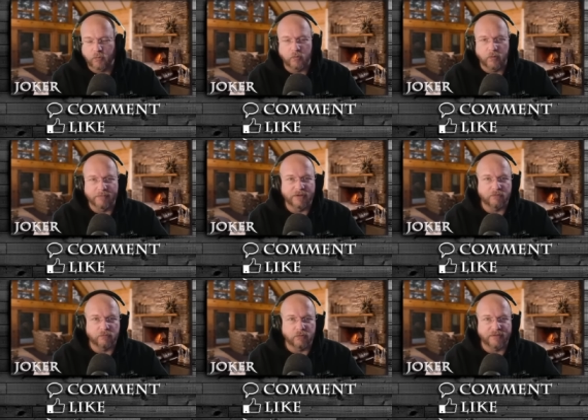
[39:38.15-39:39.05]

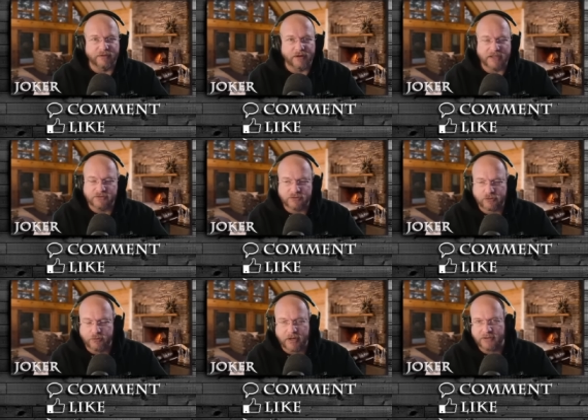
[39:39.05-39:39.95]
Women with their heads
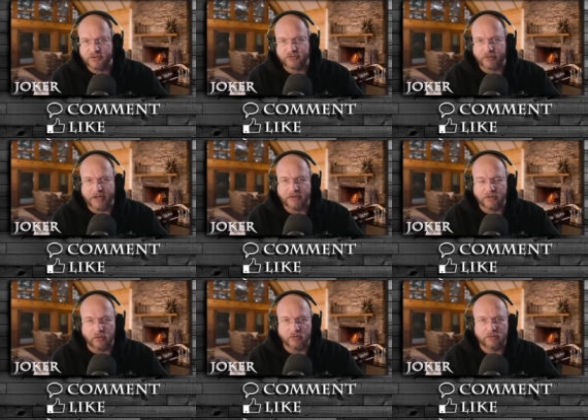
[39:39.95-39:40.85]
screwed on straight
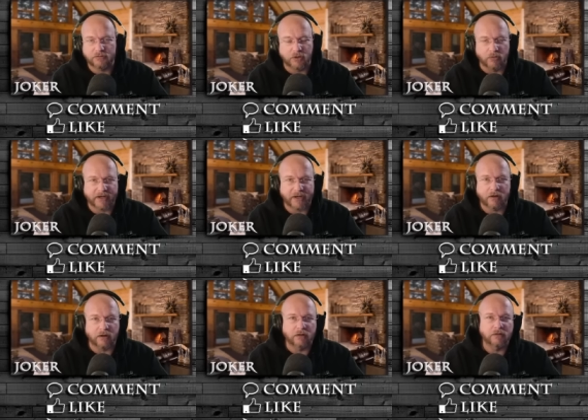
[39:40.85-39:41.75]
don't
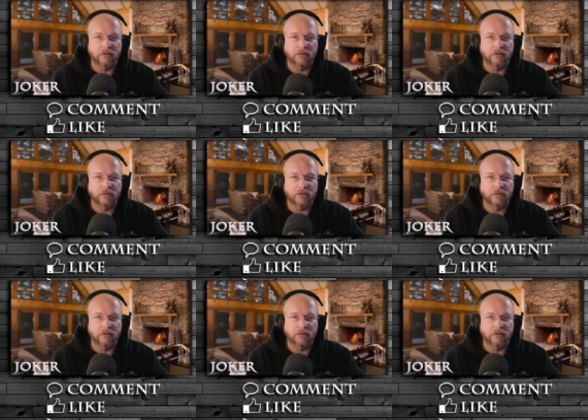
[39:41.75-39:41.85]
care.